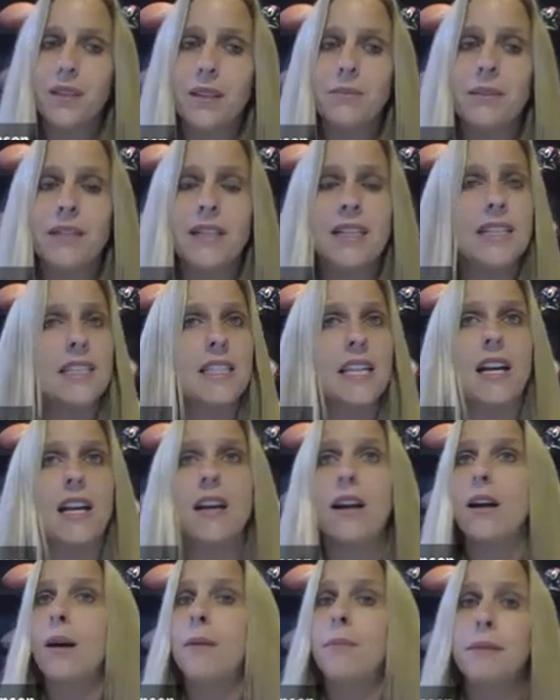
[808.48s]
Because
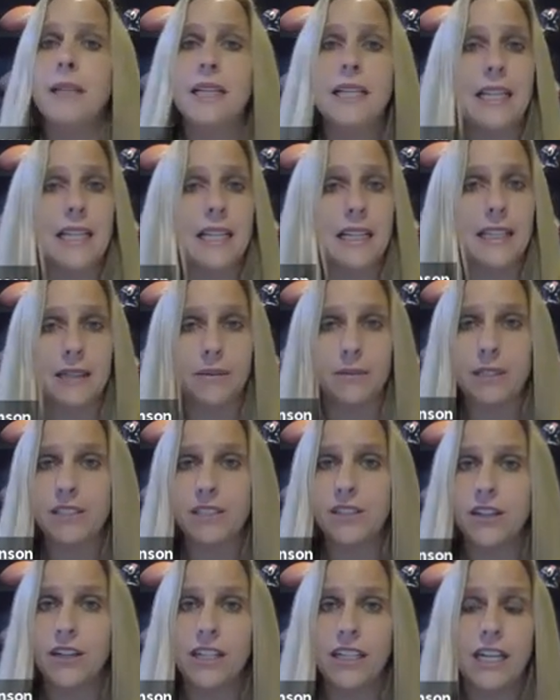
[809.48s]
immediately we
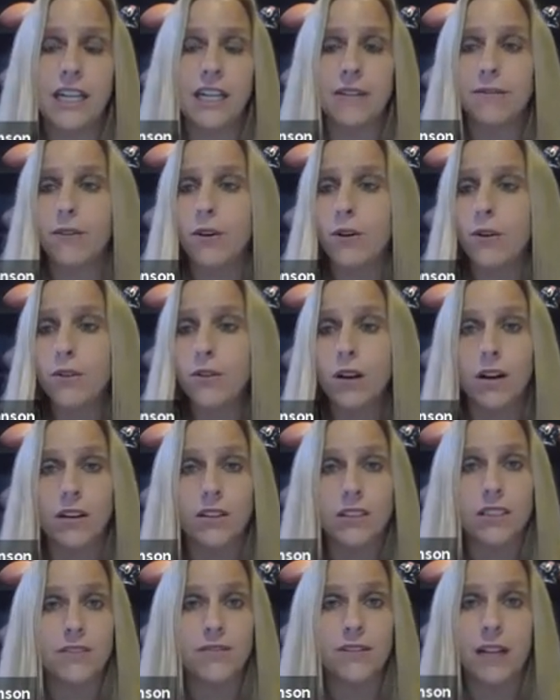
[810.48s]
started getting phone
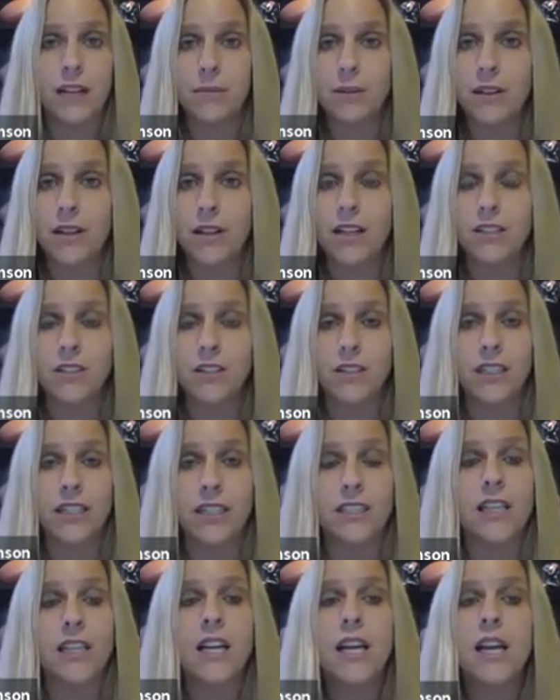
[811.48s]
calls as family law
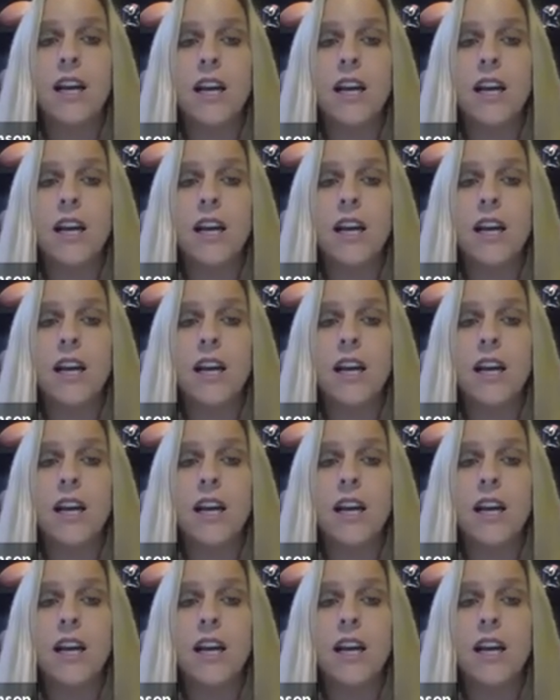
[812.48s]
attorneys.